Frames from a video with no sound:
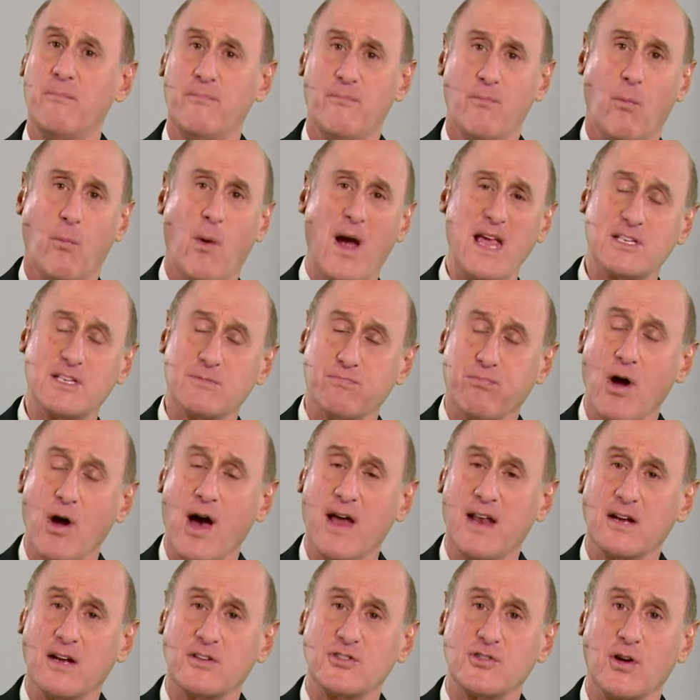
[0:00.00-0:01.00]
waste
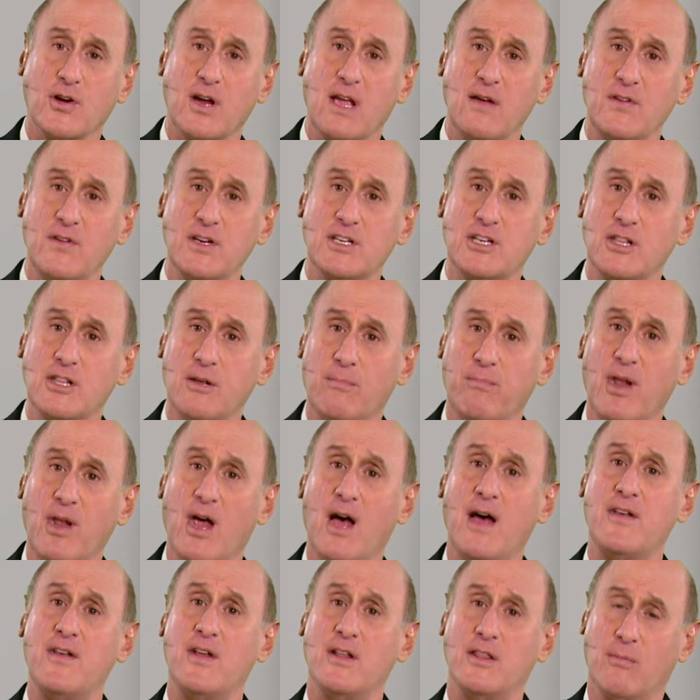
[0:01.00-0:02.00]
products are given to the
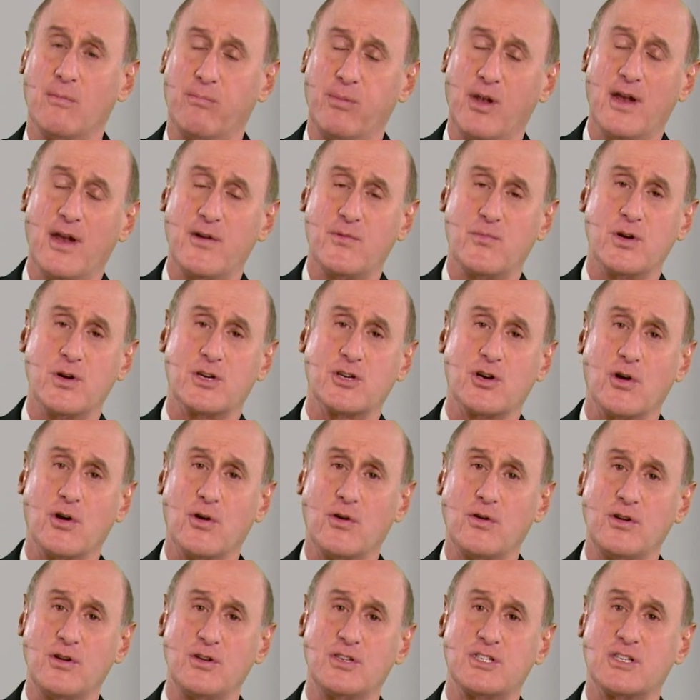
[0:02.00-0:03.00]
blood. The blood
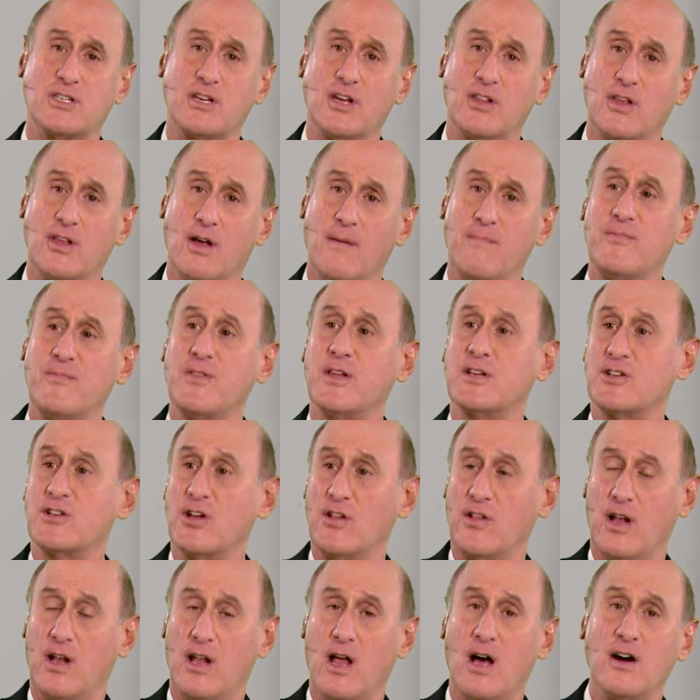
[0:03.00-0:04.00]
returns to
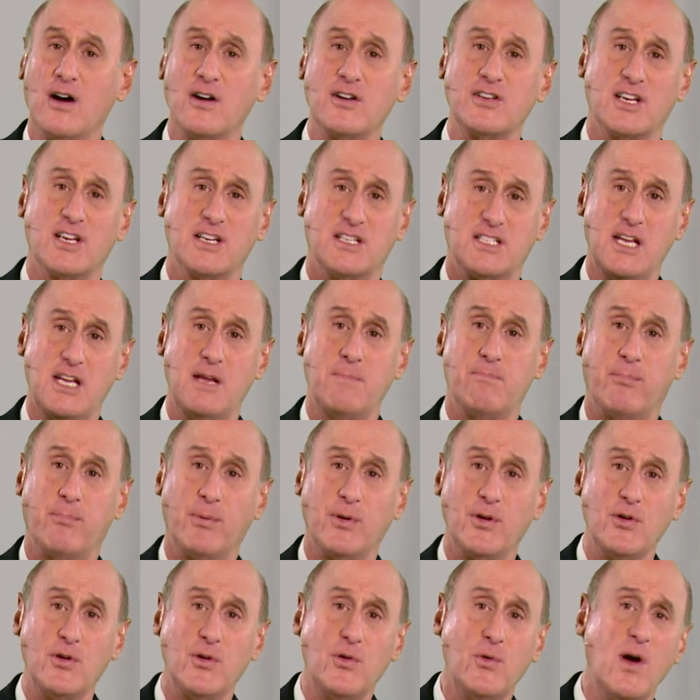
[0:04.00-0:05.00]
the lungs, a deep
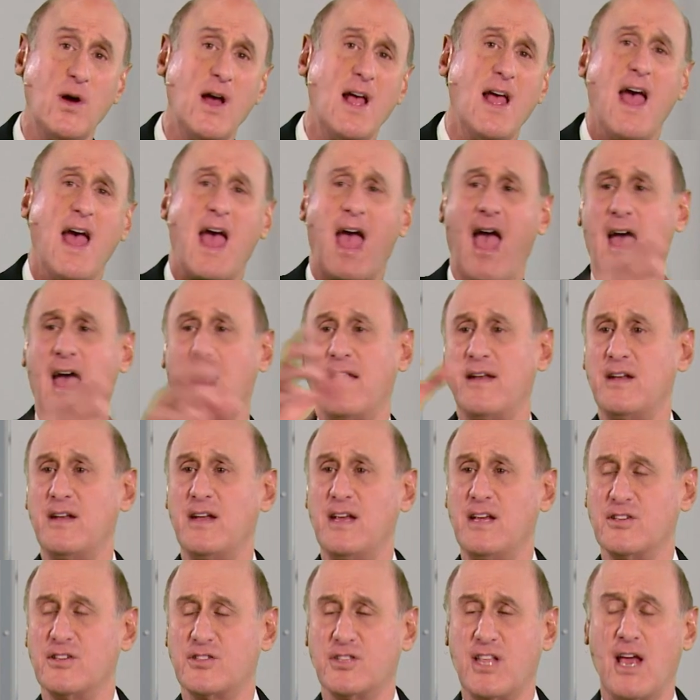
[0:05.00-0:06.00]
blue, and
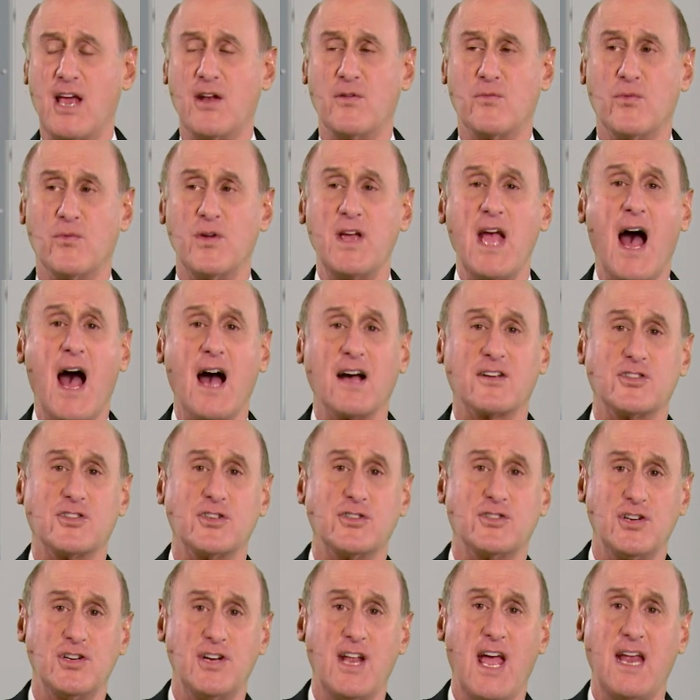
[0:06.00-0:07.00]
is then
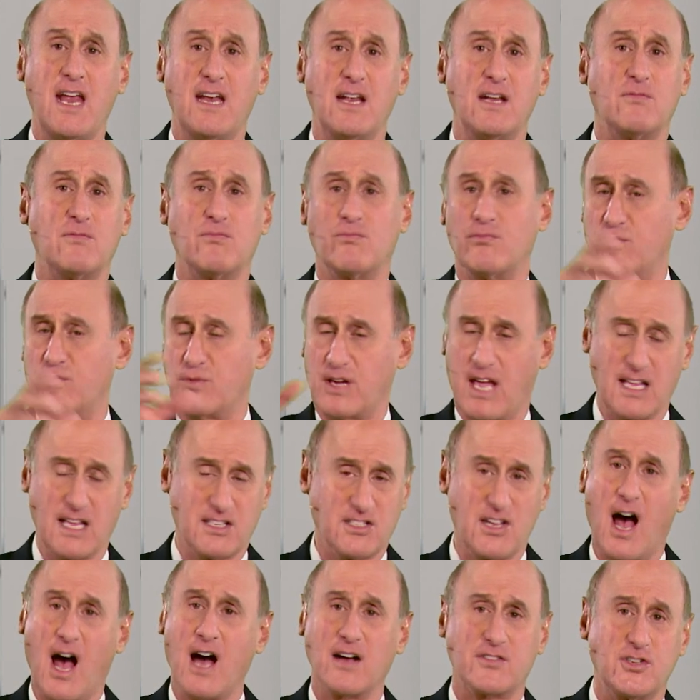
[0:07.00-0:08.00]
reoxygenated,
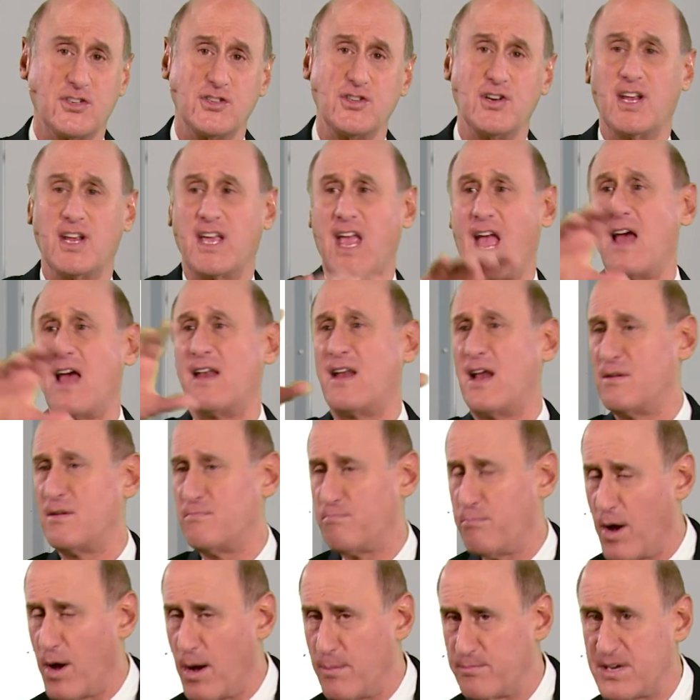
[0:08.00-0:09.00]
gets oxygen again,
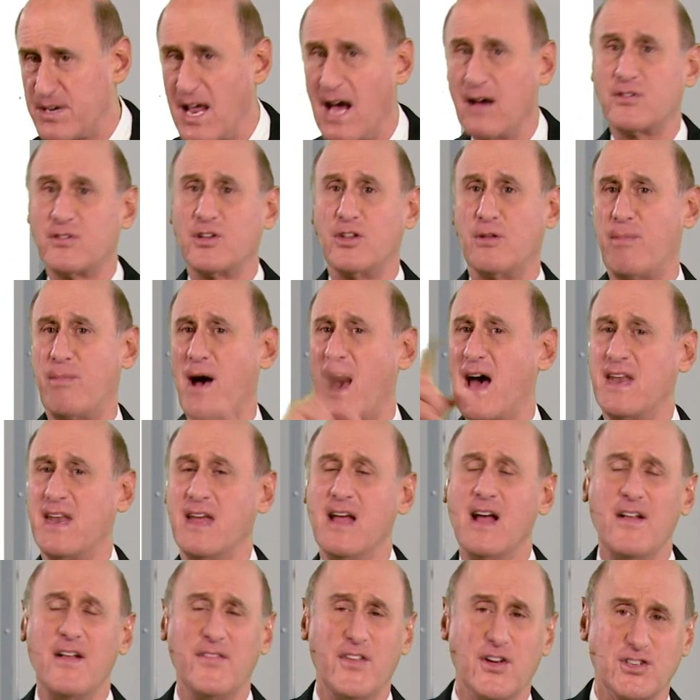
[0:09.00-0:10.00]
and pumped out to the
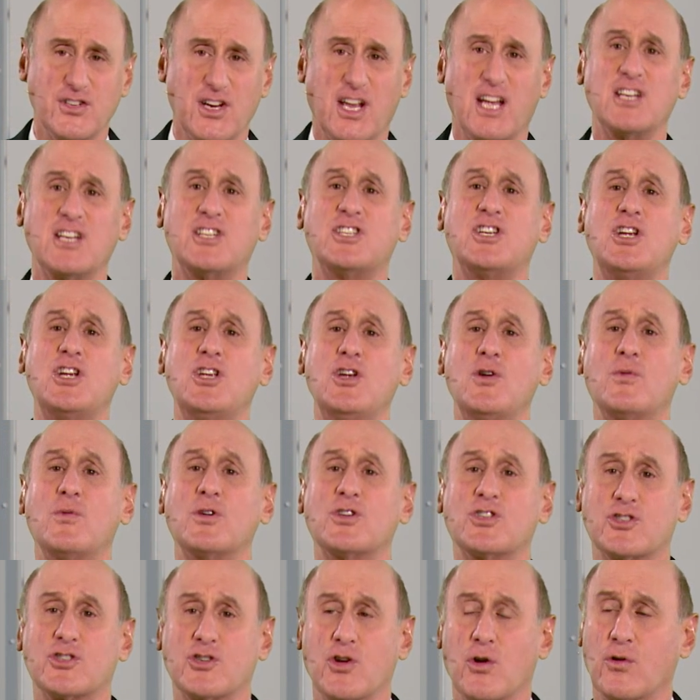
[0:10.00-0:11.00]
body. There's a
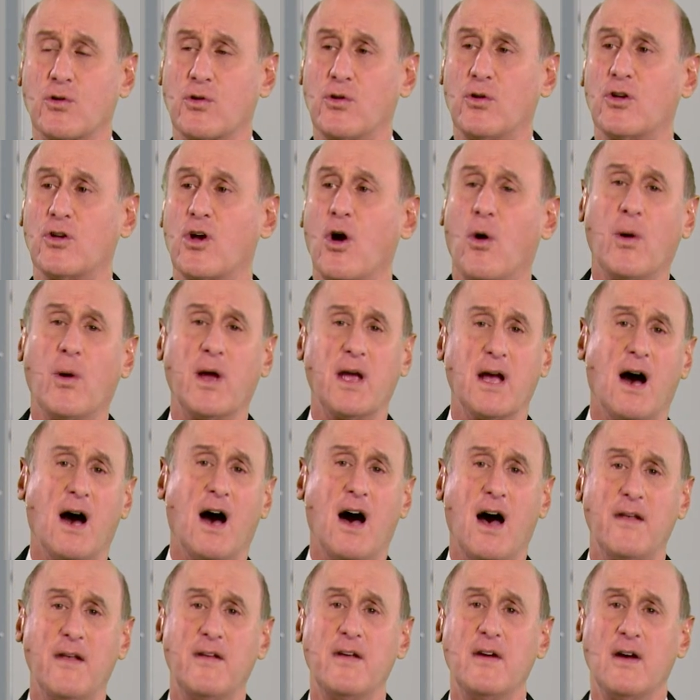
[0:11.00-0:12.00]
continuous circle going
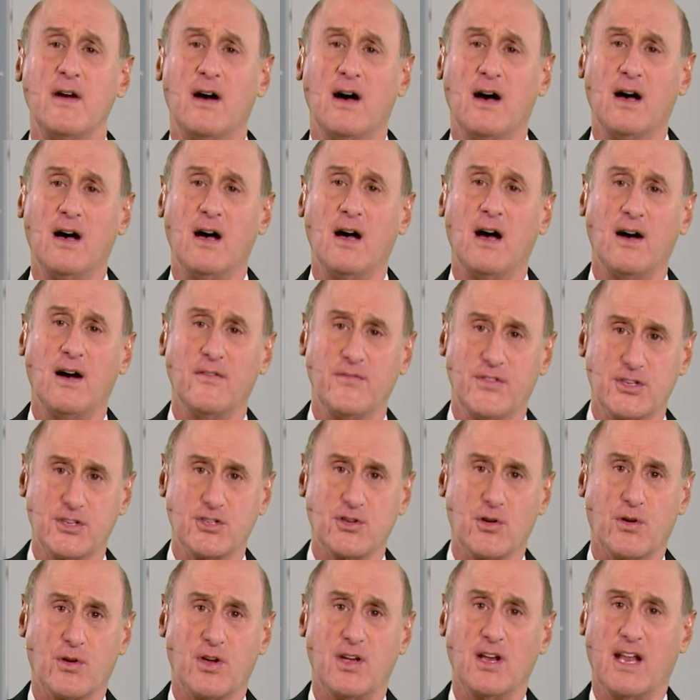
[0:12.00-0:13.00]
on of the
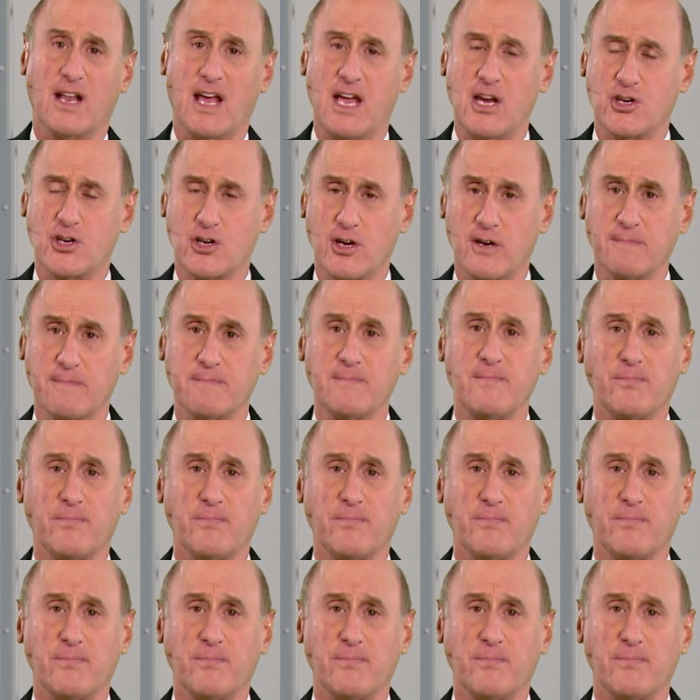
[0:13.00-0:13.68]
circulation.